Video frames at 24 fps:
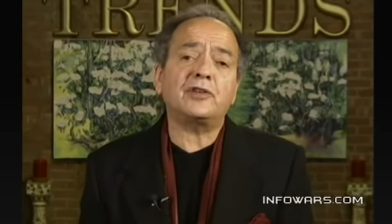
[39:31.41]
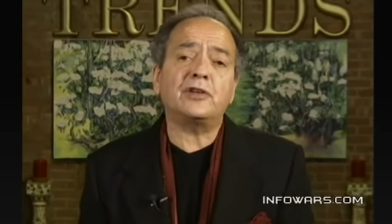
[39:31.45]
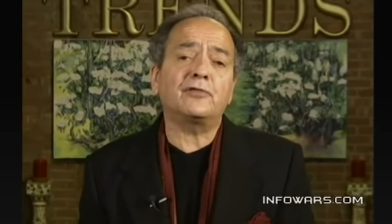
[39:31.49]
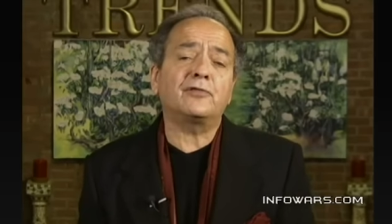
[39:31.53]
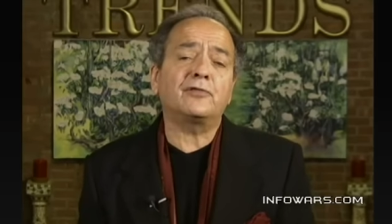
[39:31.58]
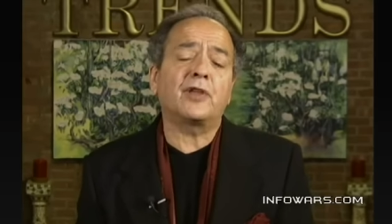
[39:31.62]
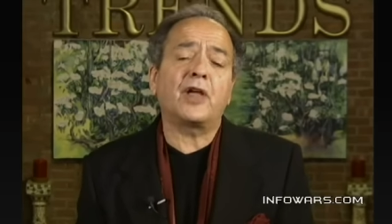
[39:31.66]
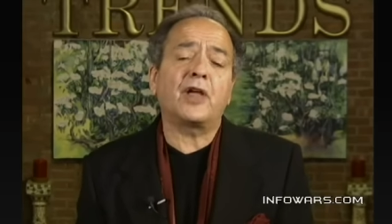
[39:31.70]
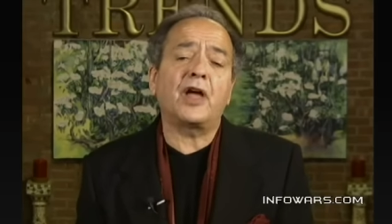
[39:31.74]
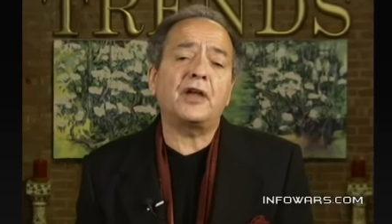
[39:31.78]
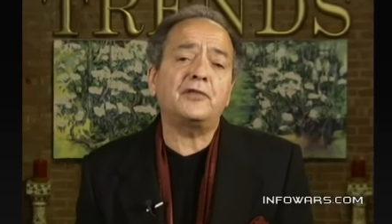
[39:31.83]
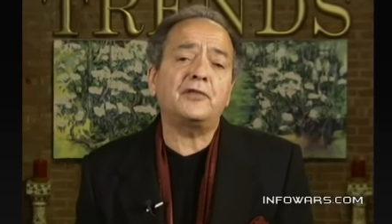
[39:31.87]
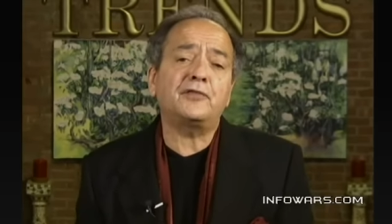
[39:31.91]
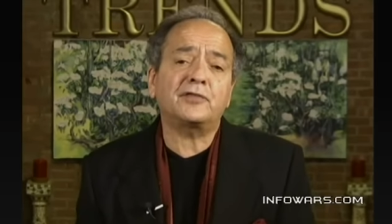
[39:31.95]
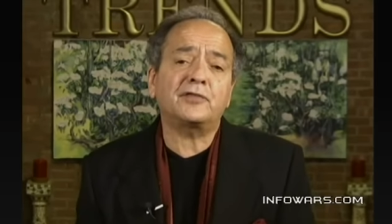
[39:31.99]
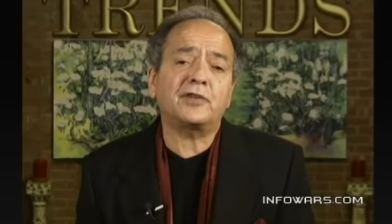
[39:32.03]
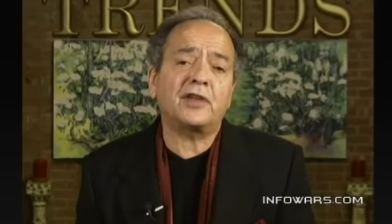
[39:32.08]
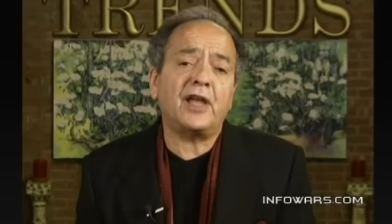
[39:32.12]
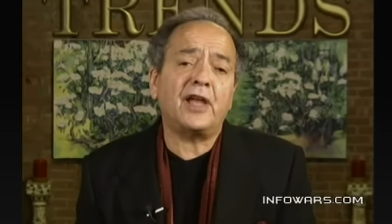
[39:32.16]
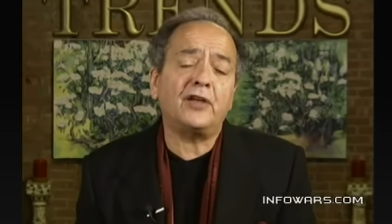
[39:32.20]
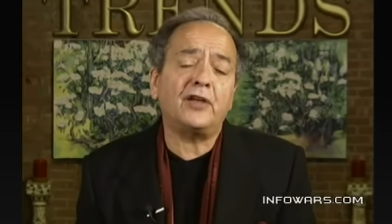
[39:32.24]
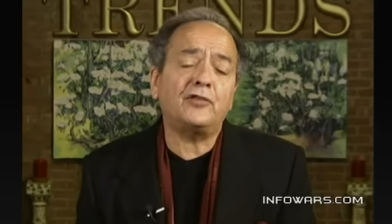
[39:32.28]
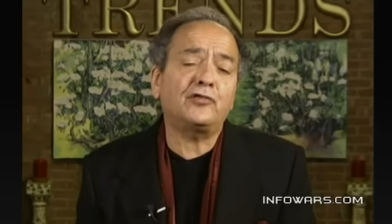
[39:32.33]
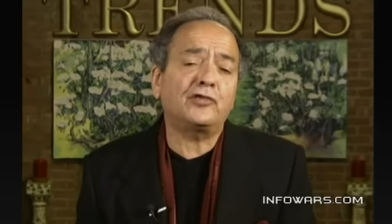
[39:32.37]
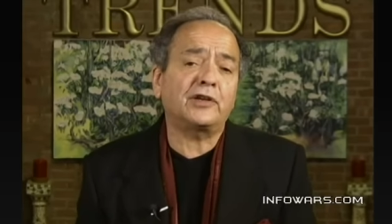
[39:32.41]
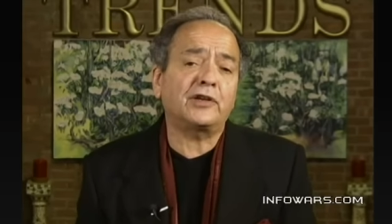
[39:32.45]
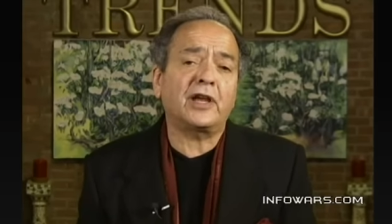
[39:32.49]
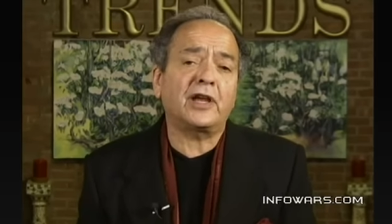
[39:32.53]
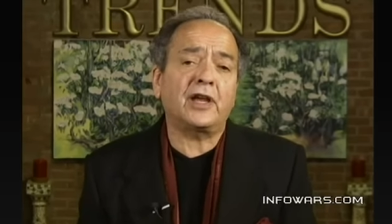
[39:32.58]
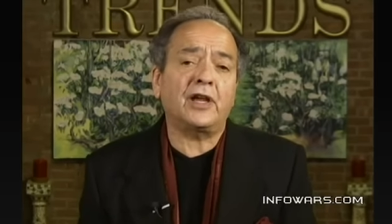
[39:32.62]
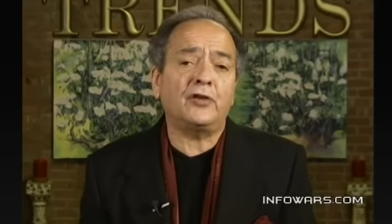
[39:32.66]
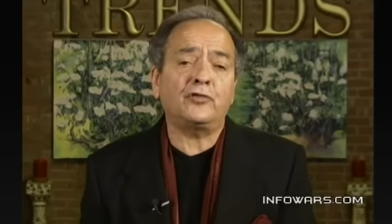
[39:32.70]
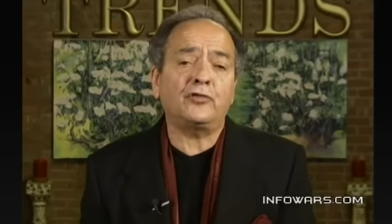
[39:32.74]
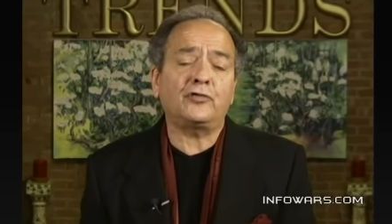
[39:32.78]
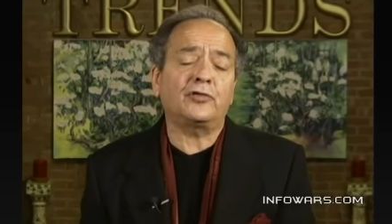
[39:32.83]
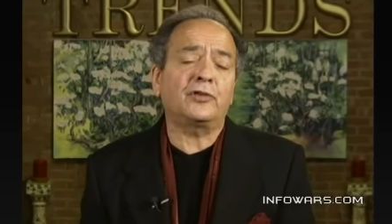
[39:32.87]
of life to
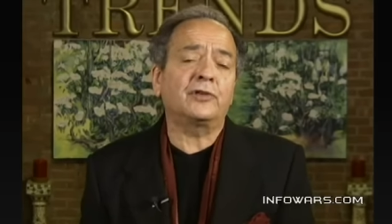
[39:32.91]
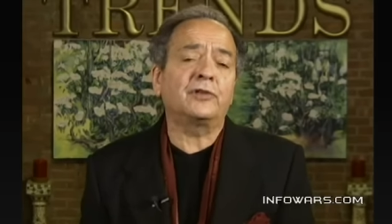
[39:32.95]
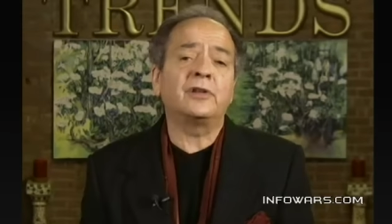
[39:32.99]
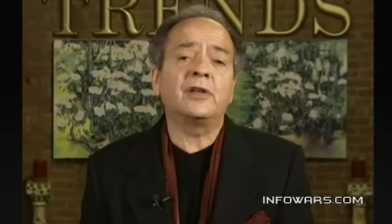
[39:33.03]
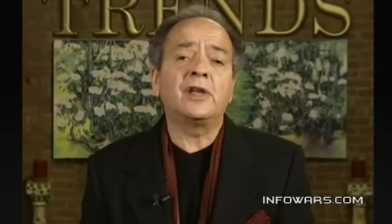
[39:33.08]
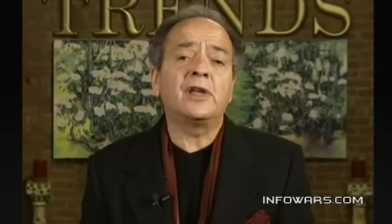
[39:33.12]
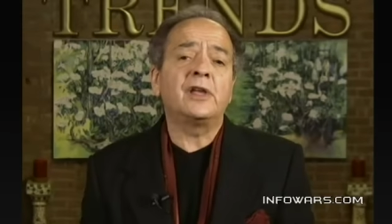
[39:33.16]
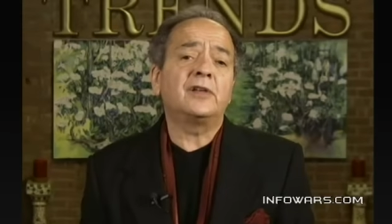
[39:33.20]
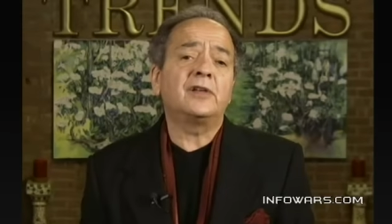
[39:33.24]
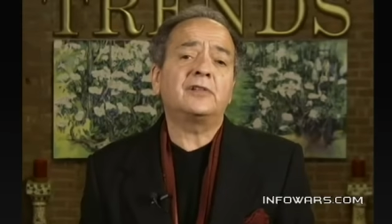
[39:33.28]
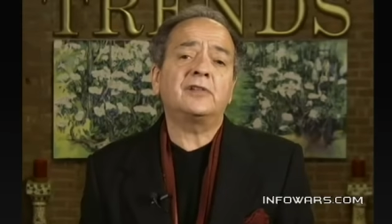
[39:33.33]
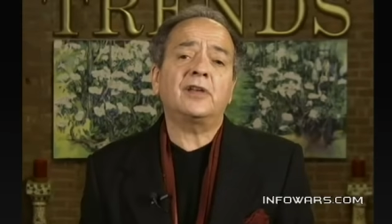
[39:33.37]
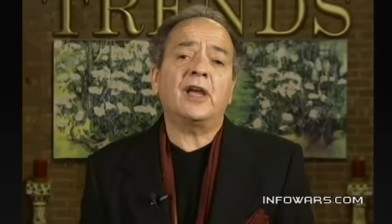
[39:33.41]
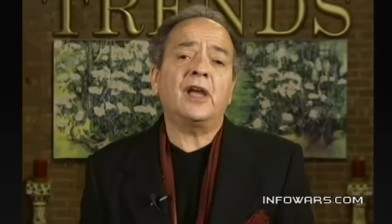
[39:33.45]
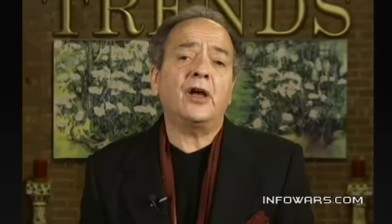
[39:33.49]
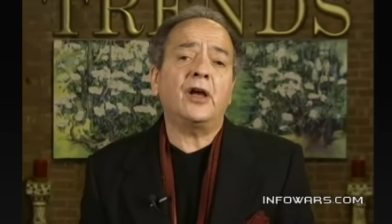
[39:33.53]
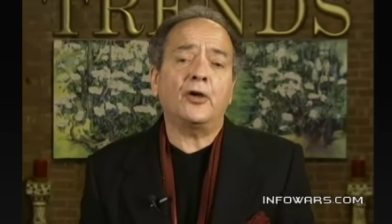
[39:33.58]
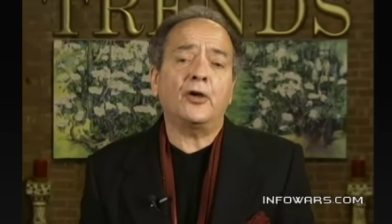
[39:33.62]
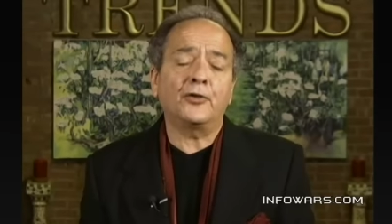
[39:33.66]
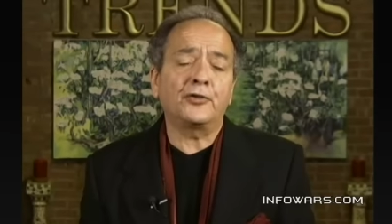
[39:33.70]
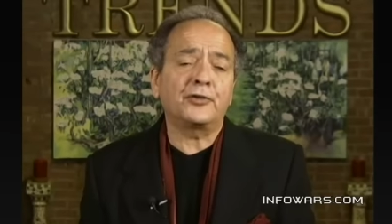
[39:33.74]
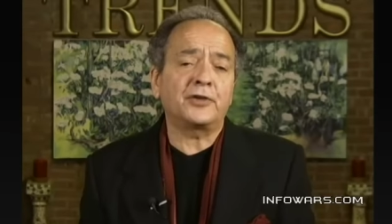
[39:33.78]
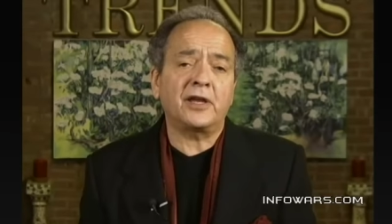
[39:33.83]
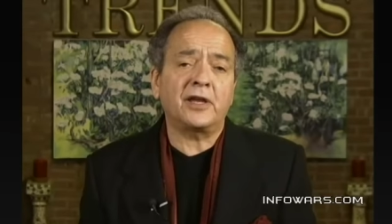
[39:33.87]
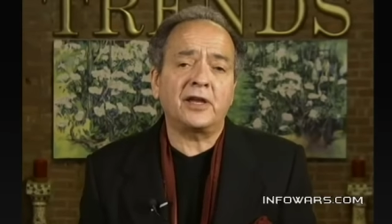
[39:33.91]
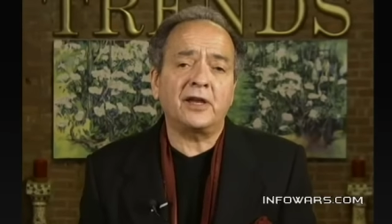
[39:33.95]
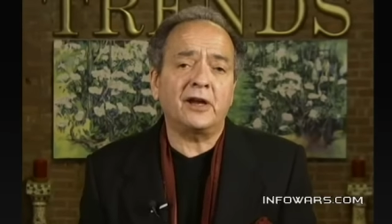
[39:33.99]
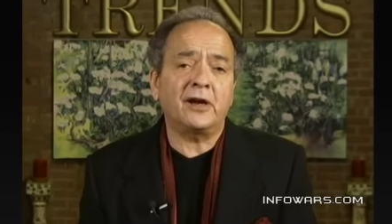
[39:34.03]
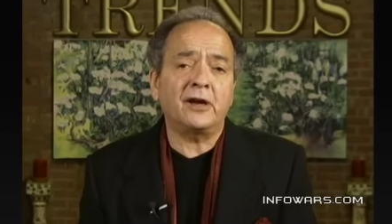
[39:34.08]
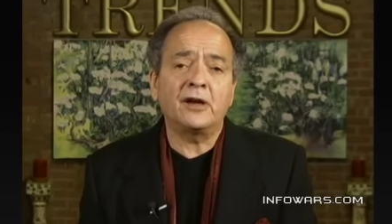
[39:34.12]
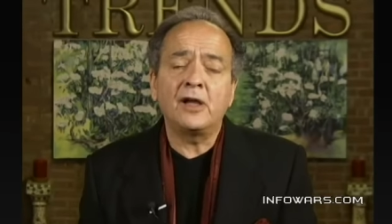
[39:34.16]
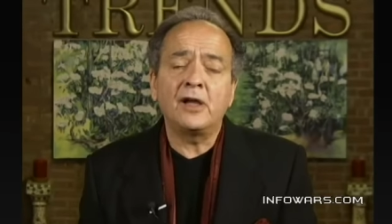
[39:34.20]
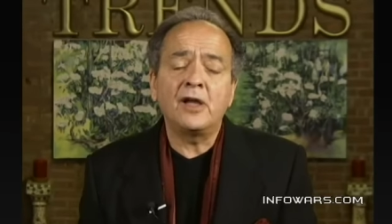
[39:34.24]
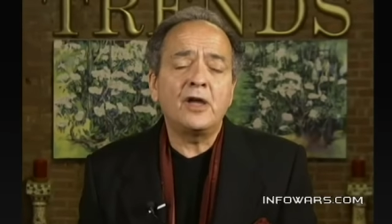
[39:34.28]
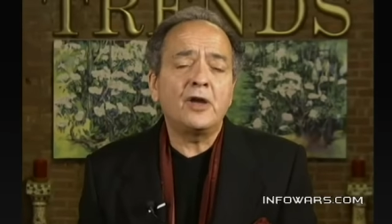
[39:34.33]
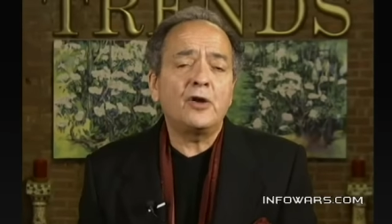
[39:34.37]
education to health care.